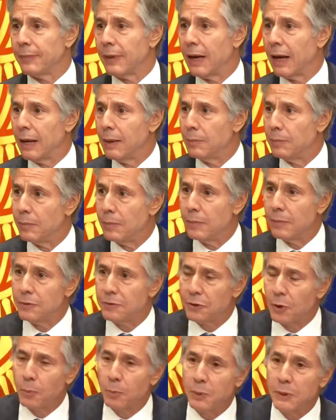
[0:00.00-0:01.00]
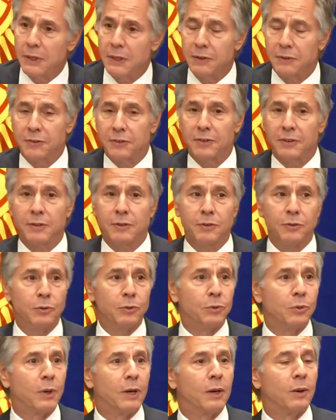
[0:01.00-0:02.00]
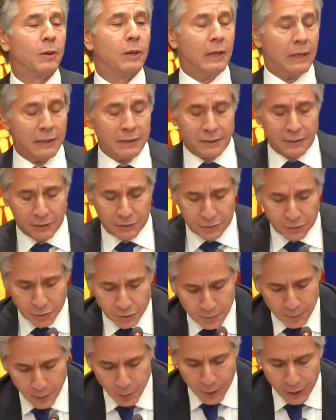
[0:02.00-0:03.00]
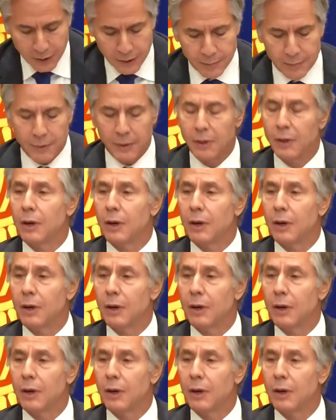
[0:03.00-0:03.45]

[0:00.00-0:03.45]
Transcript: I'm so pleased to, uh, excuse me, welcome